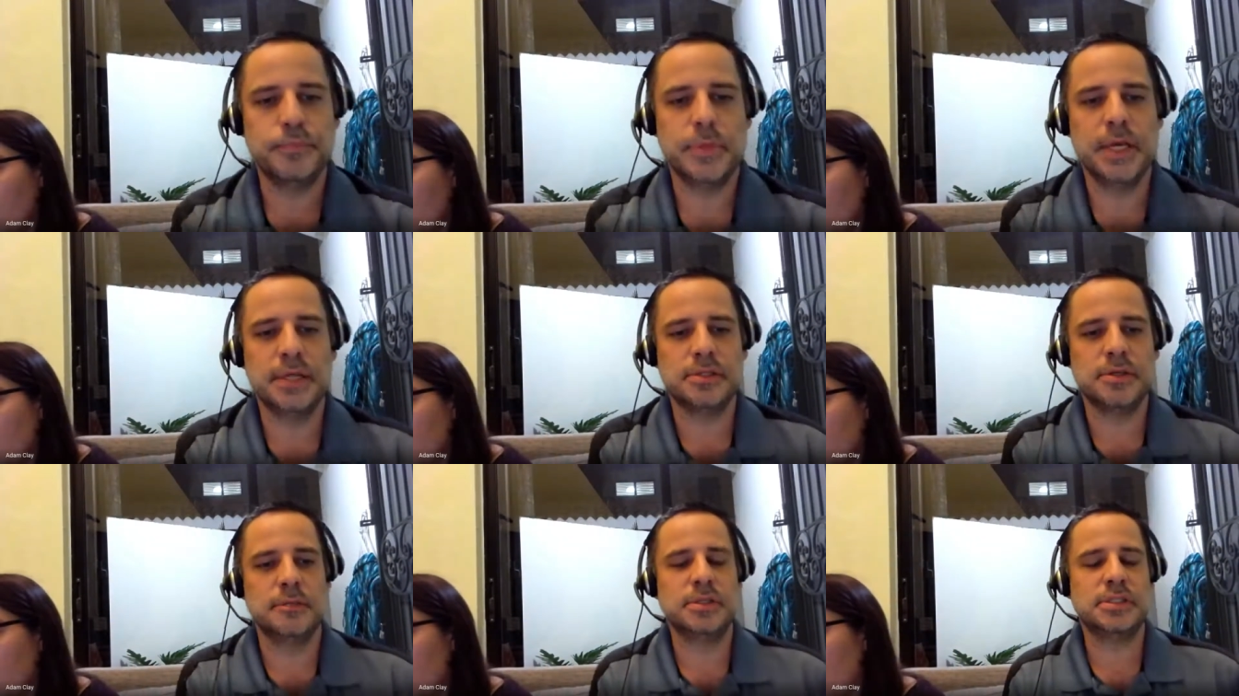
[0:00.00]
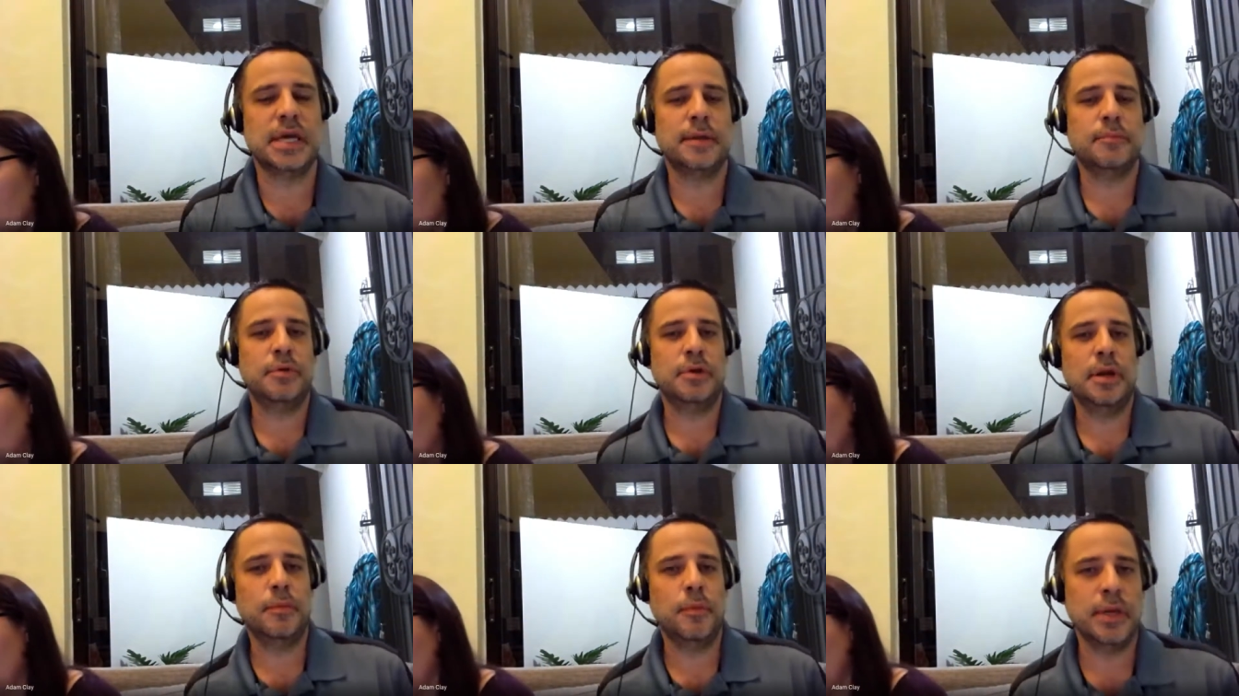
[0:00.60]
And so I'm just kind of putting
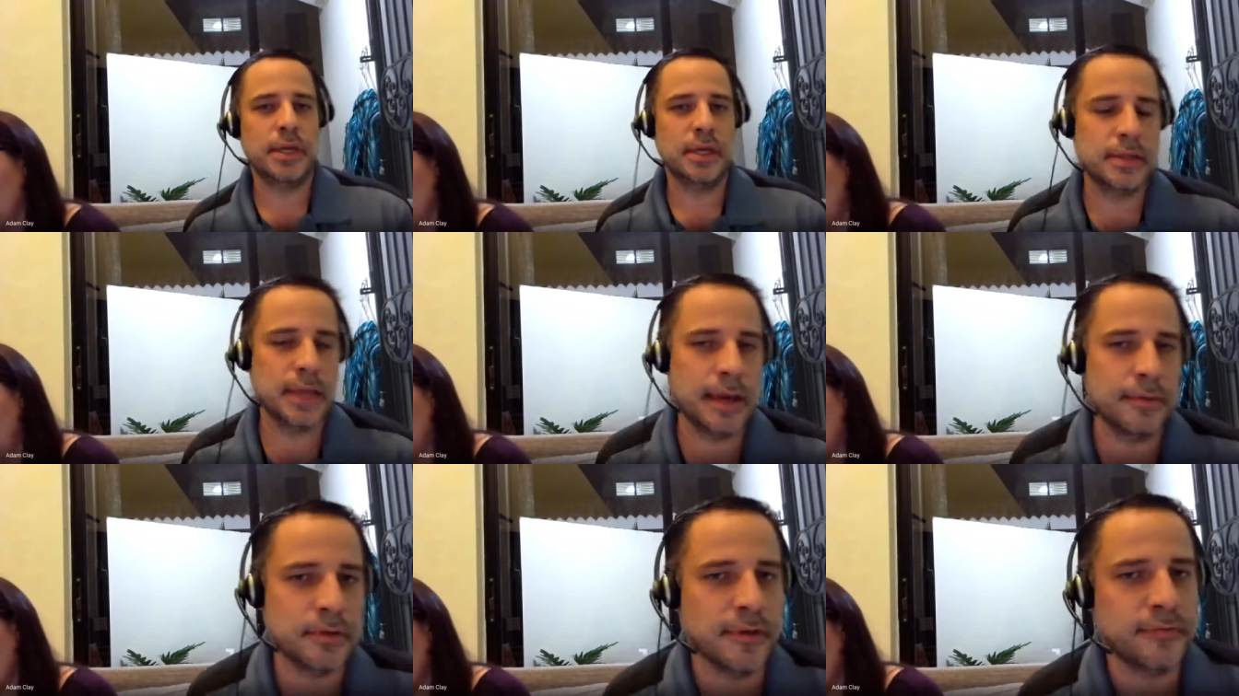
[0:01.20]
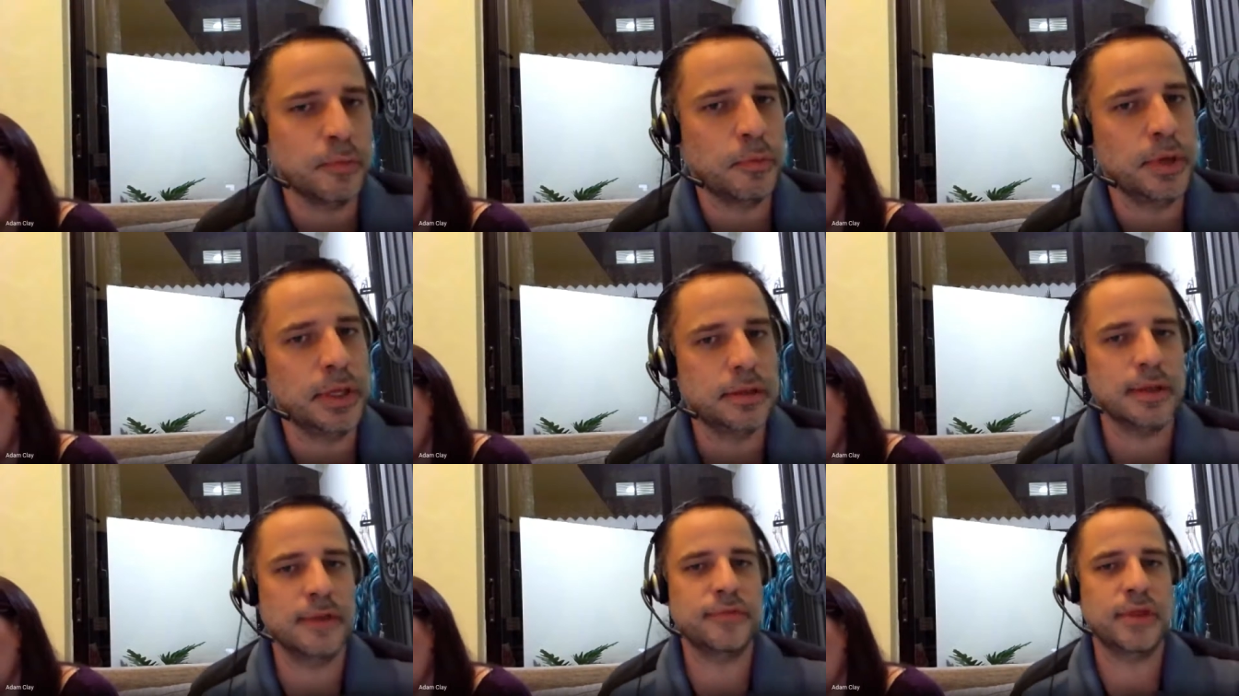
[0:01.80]
up a week at a time. So I have a week
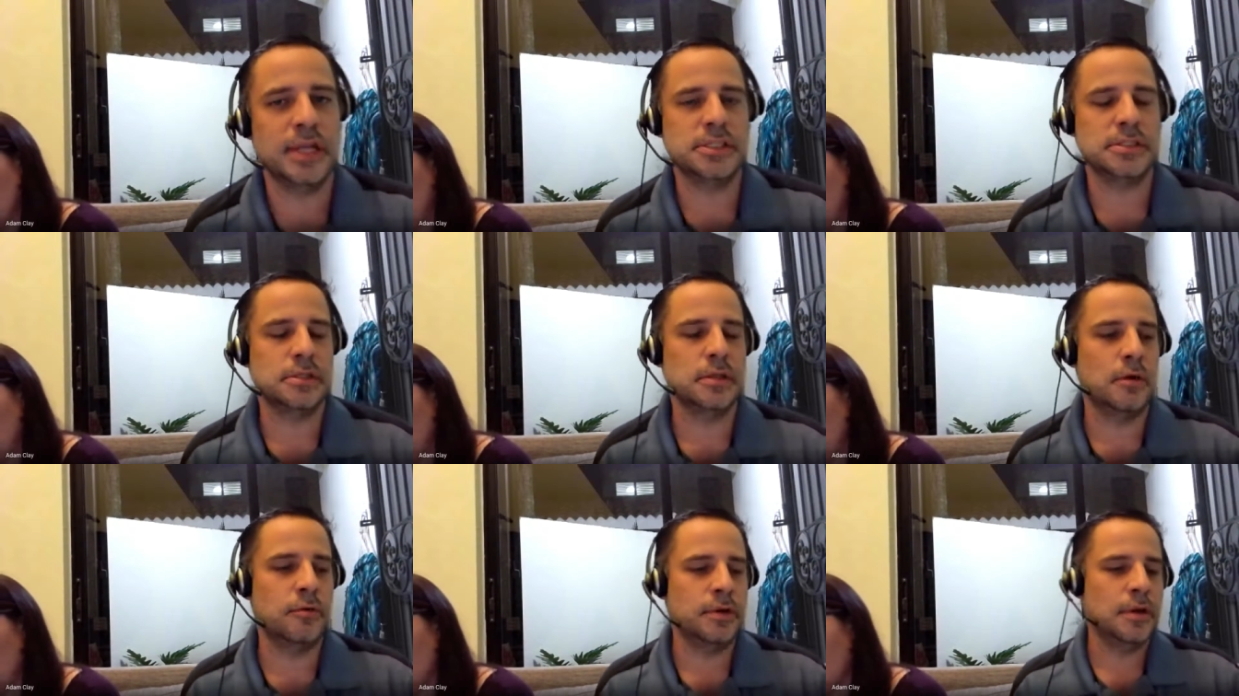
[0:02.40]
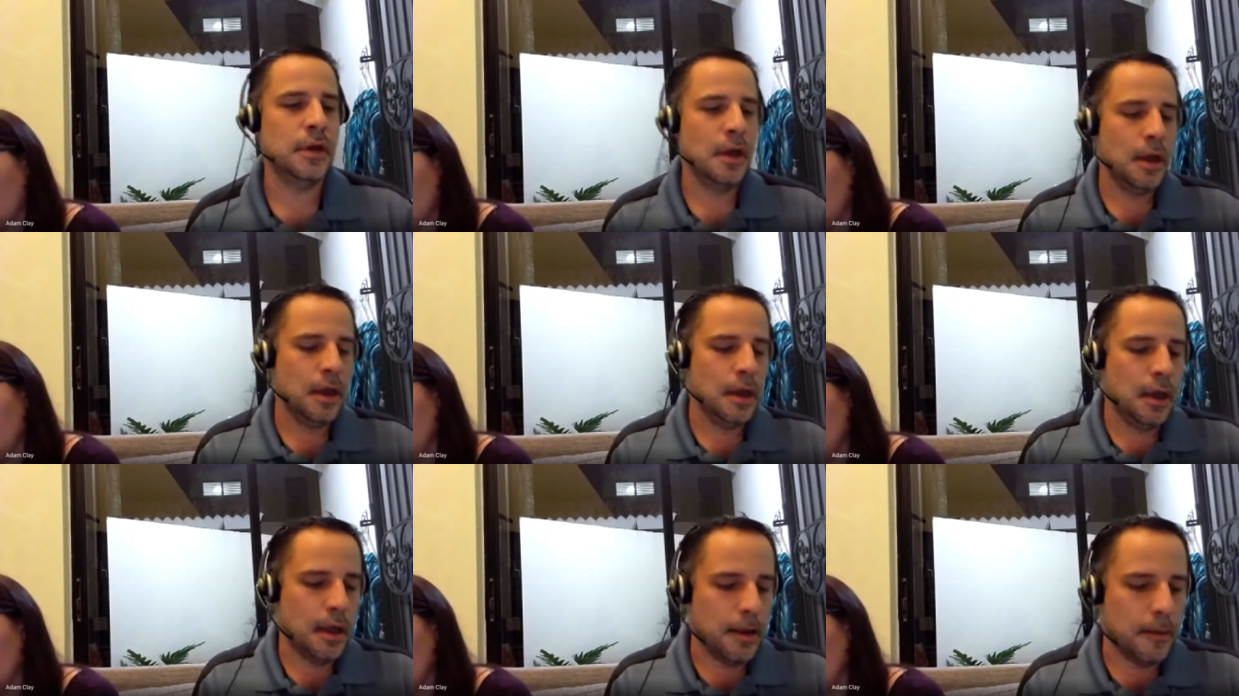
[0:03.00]
stuff that I just loaded.
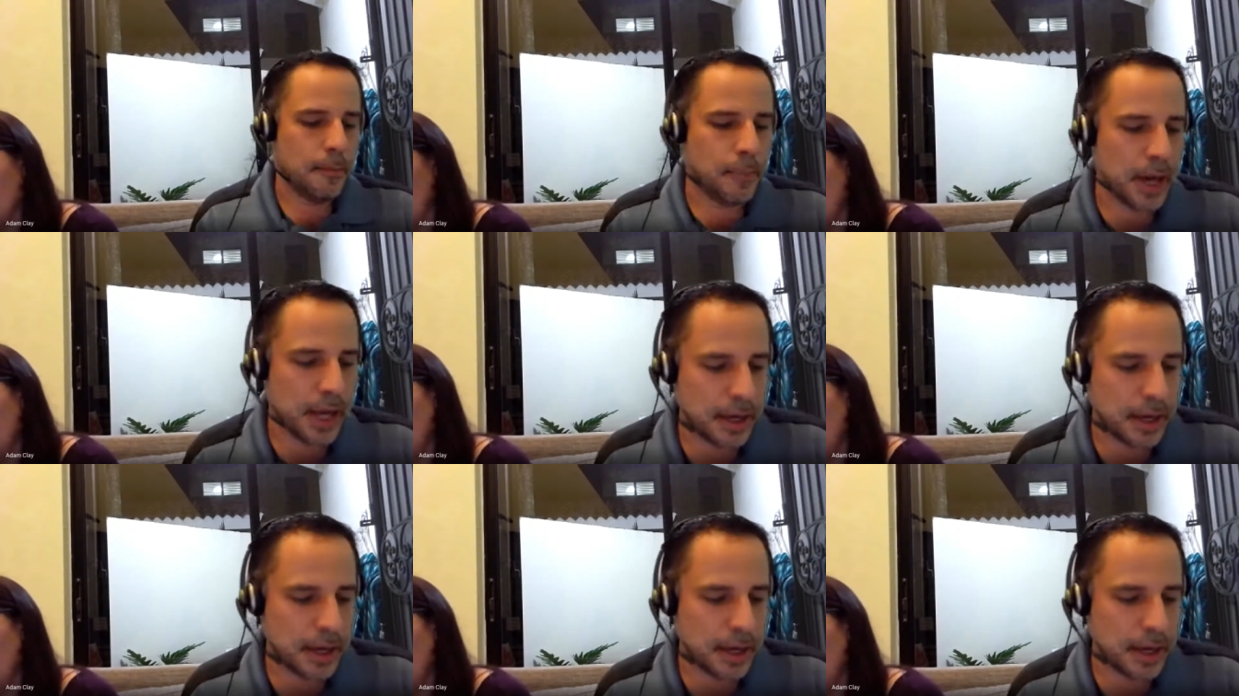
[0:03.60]
But